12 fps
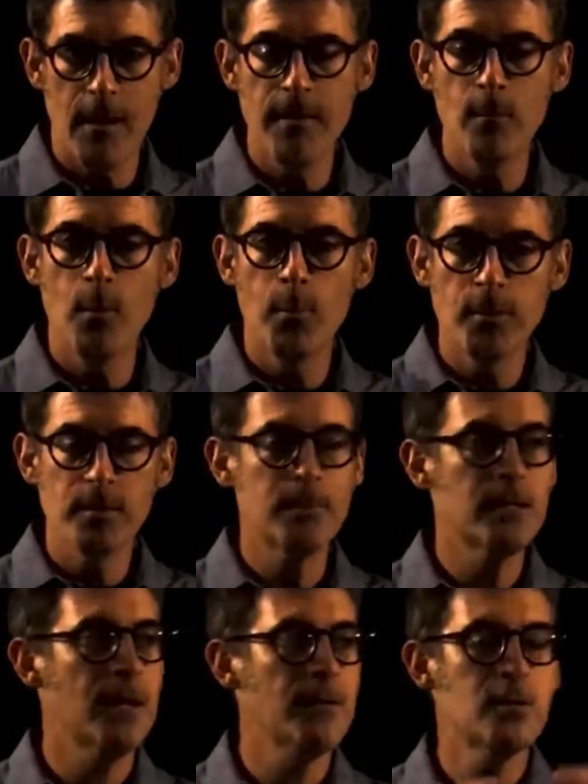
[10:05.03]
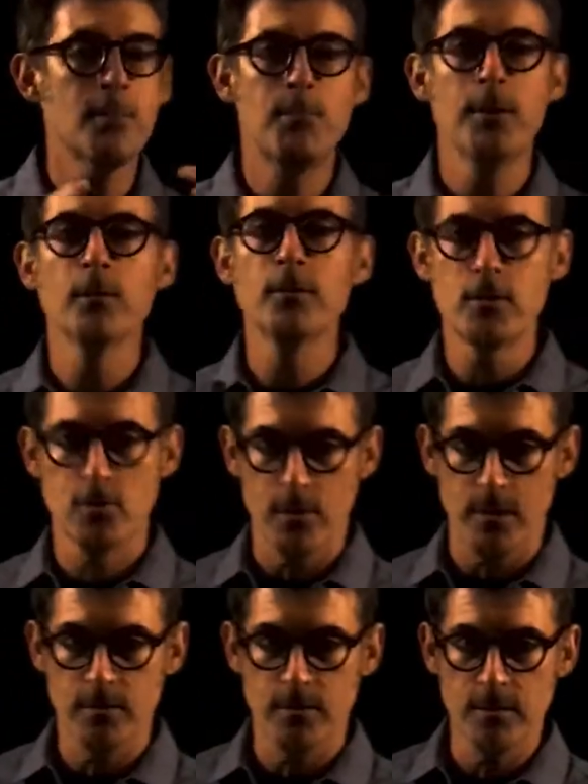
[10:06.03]
And then we'll put them together to build the
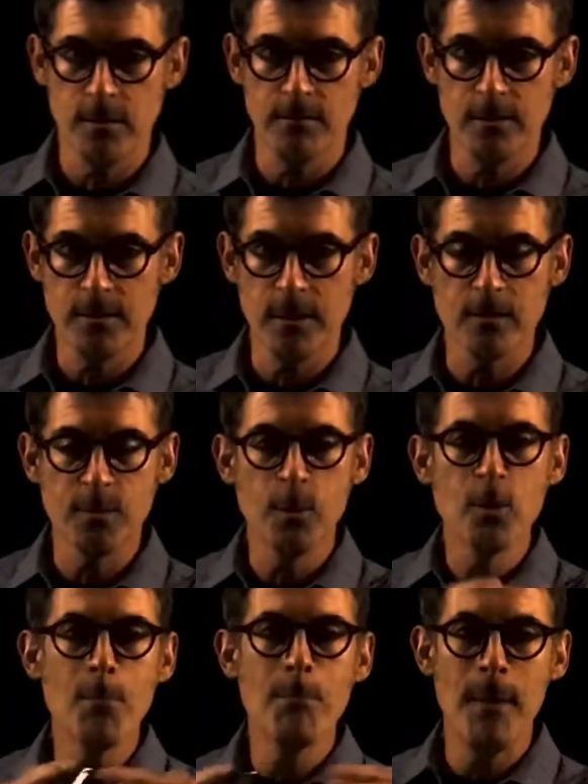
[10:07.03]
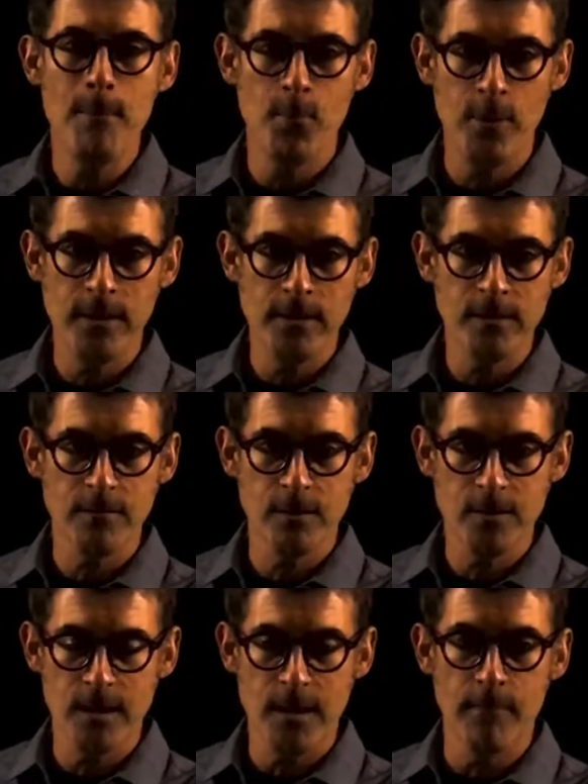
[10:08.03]
structures of the cell, to build the membranes of the
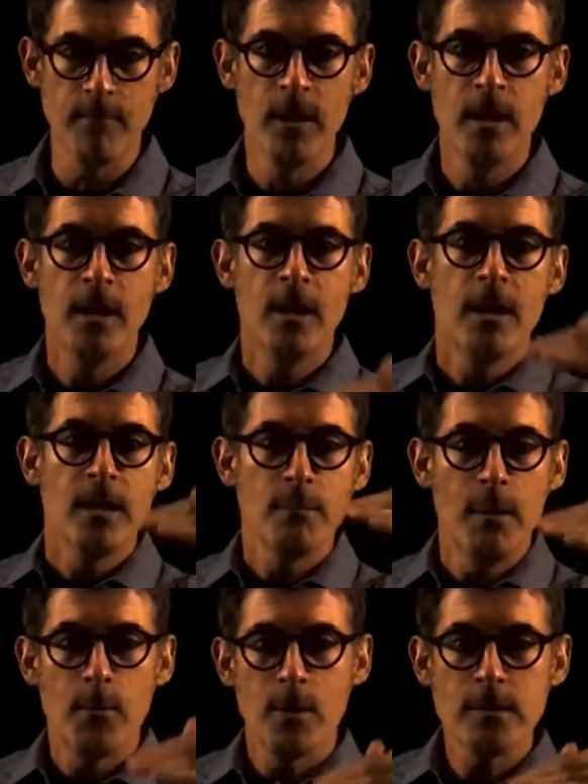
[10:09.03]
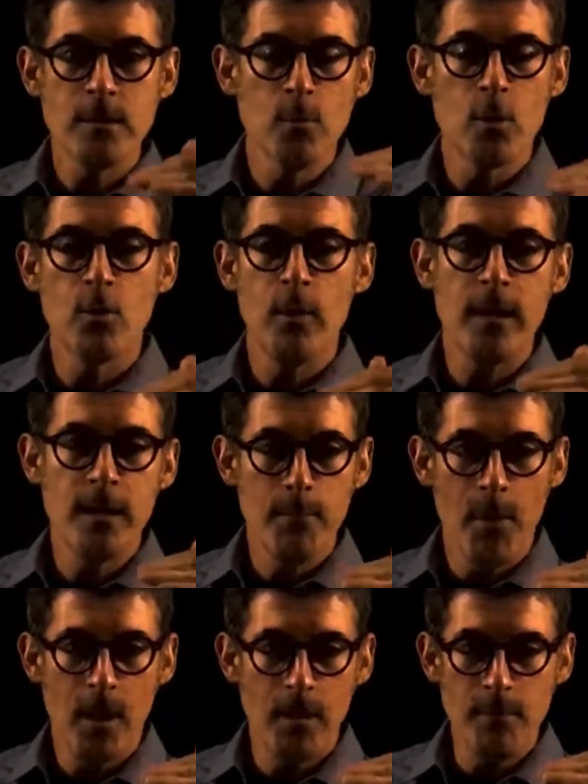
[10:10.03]
cell, the membranes that will create
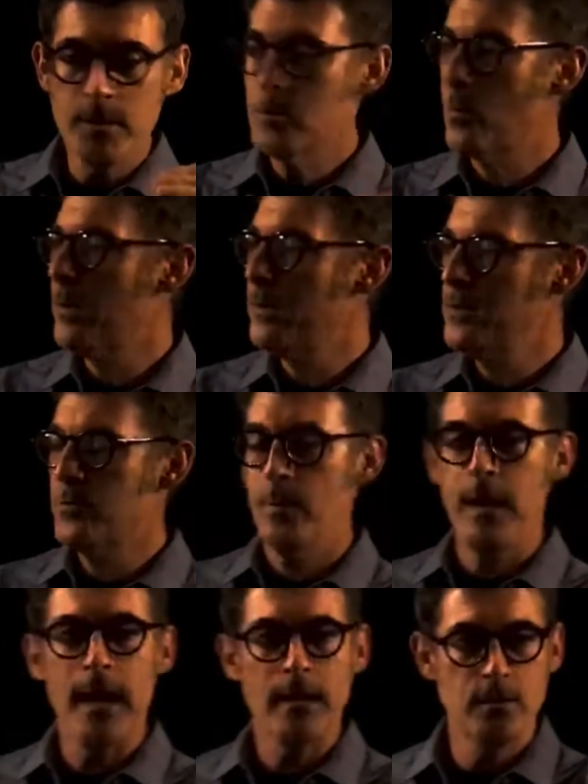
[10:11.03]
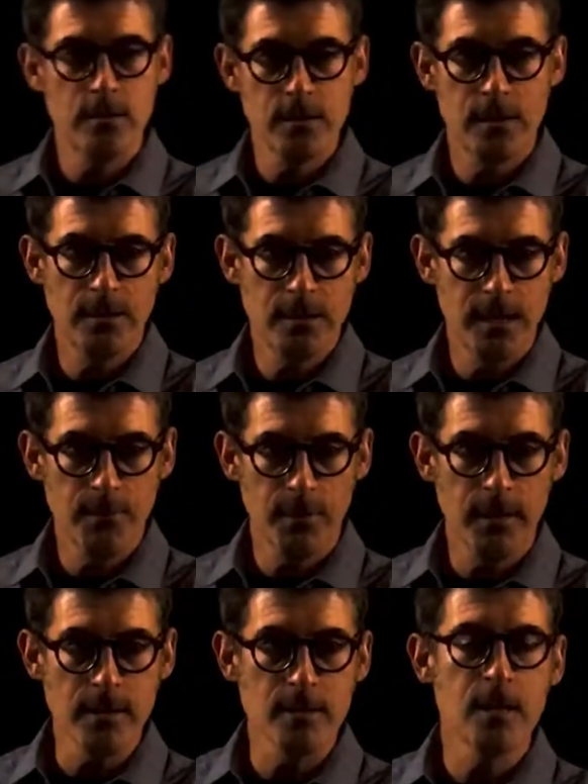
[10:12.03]
compartments where these reactions can take
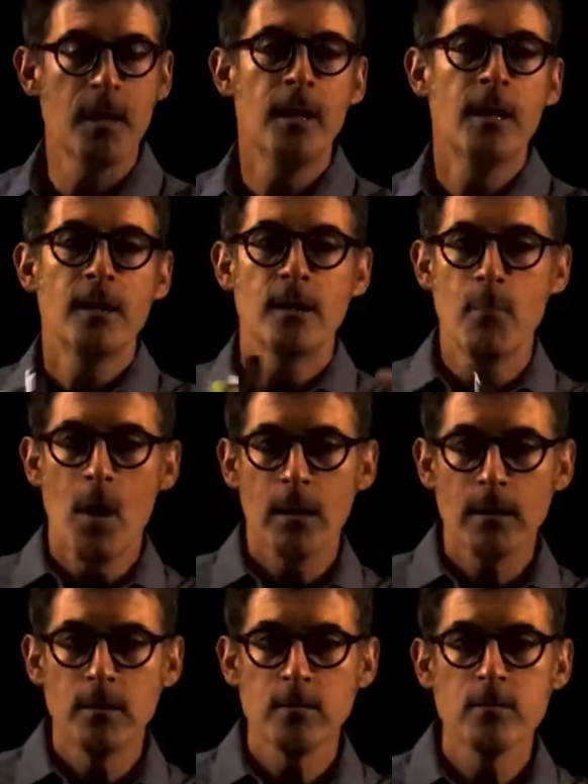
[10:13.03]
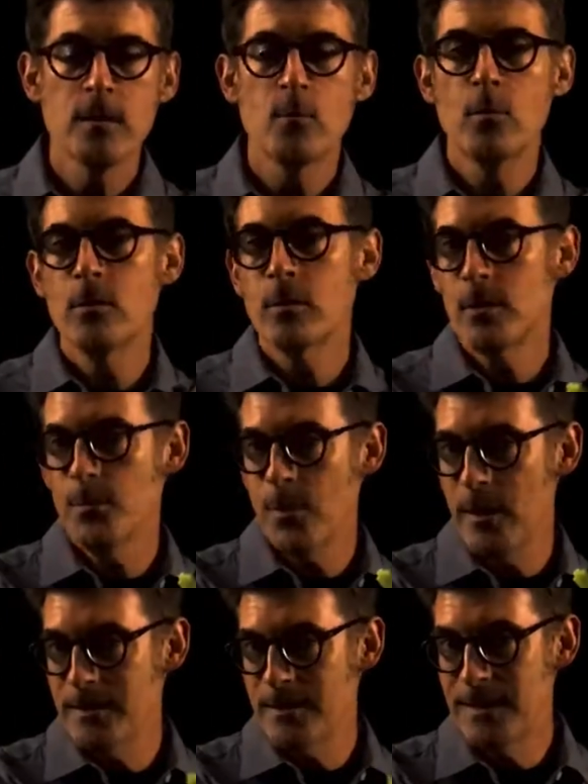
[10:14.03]
place, the molecules that will
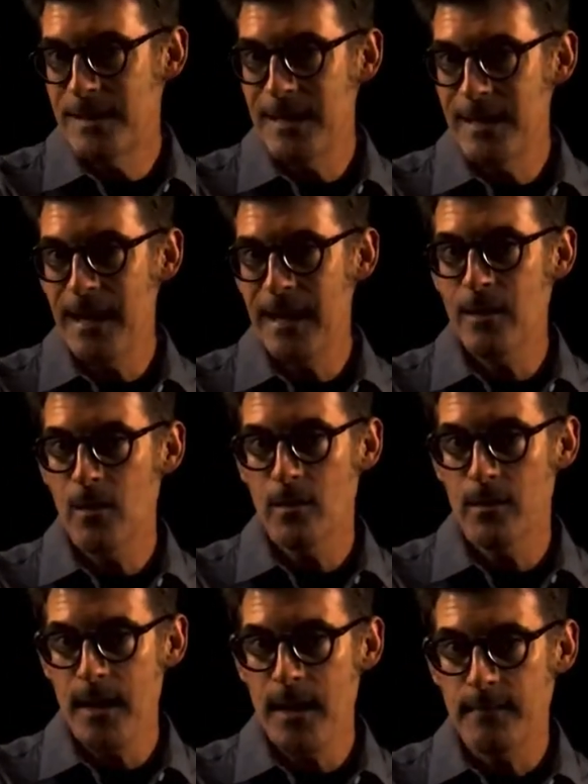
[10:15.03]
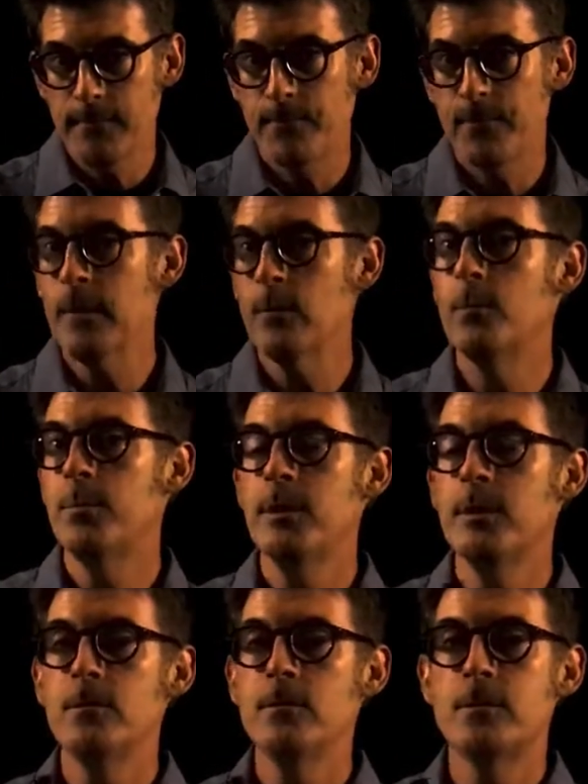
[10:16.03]
comprise the DNA and RNA that will be
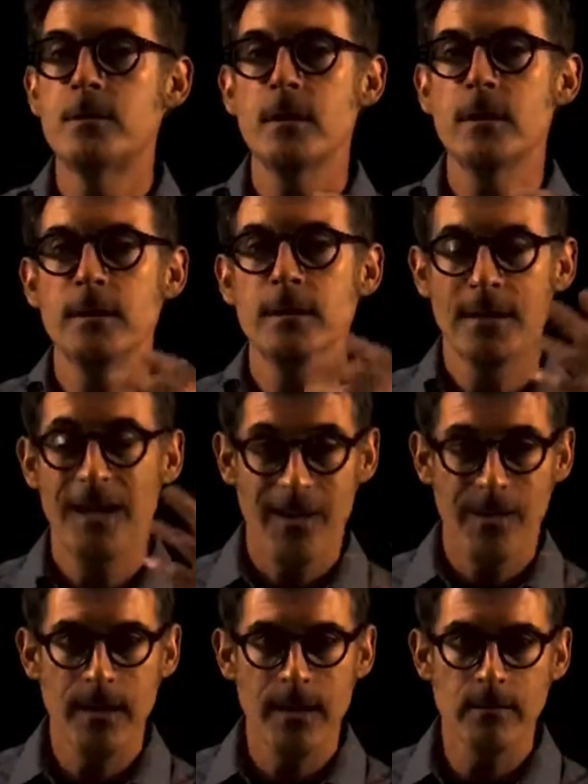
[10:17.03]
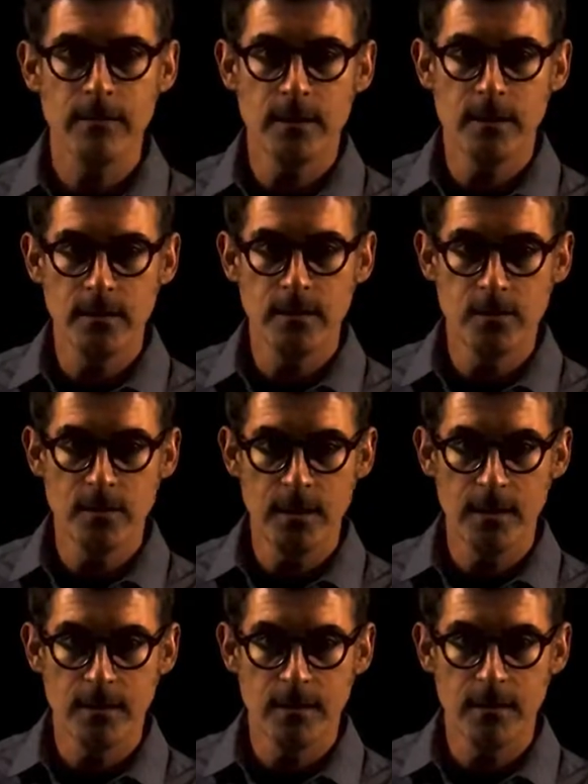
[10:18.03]
used in carrying out the
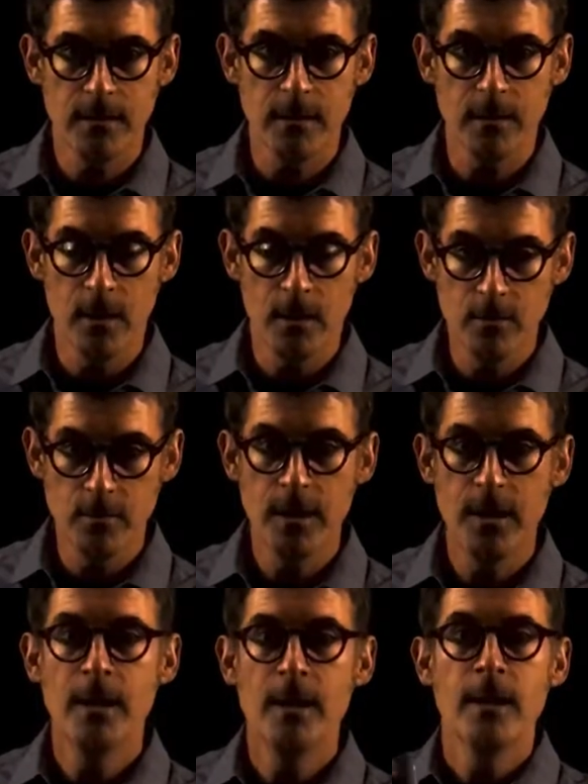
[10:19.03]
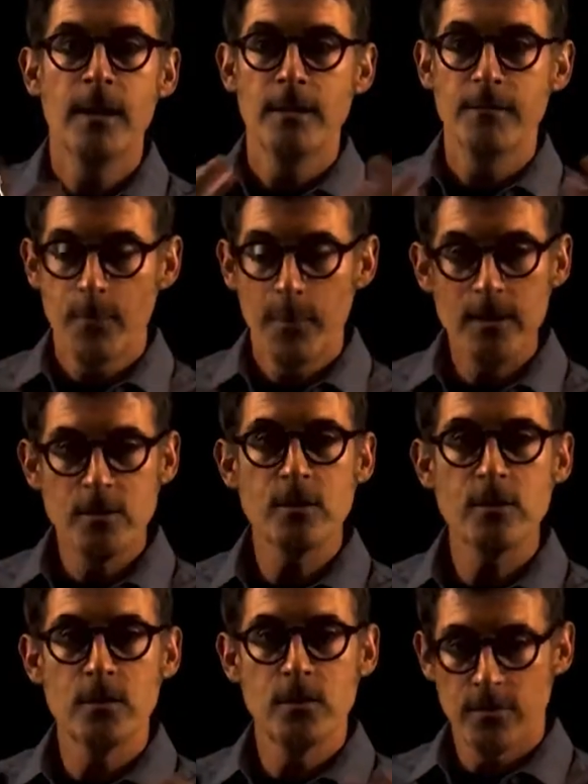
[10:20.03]
genetic code information
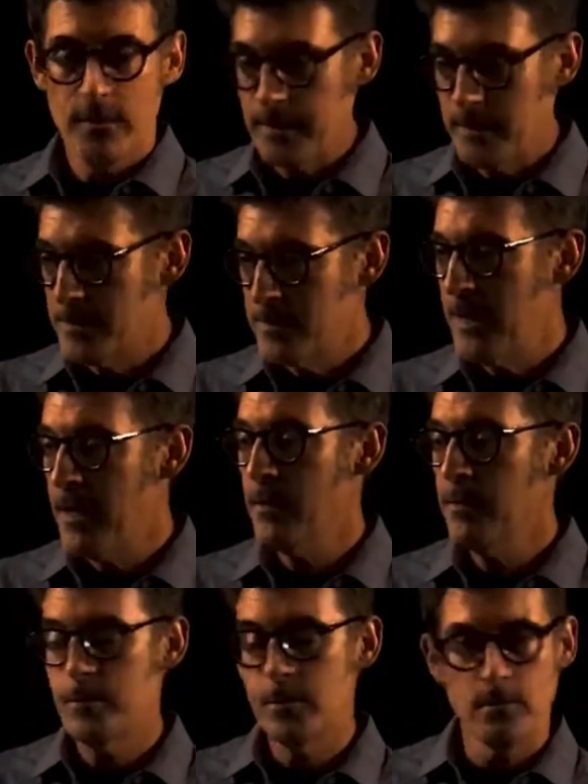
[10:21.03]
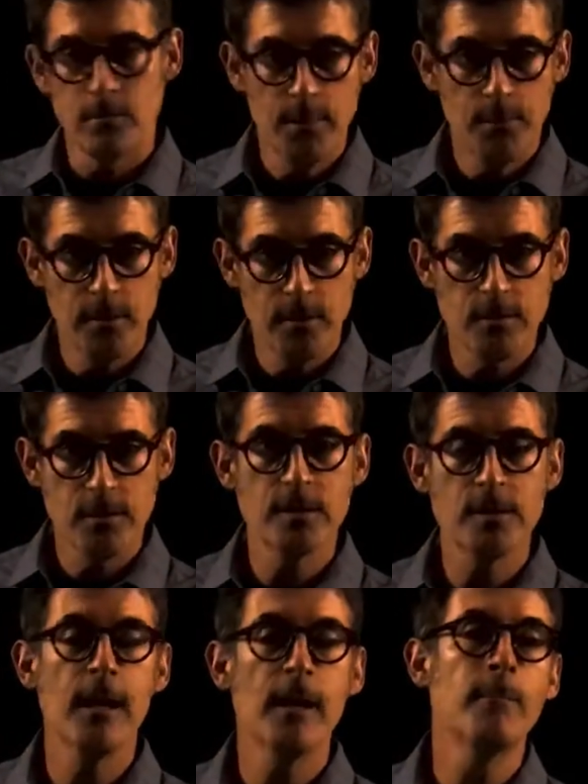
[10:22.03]
to direct the cell, to reproduce the
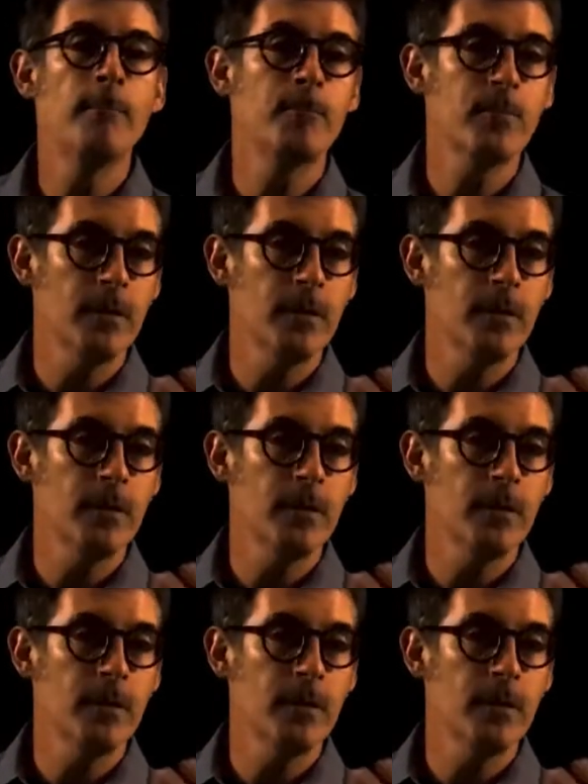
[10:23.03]
cell.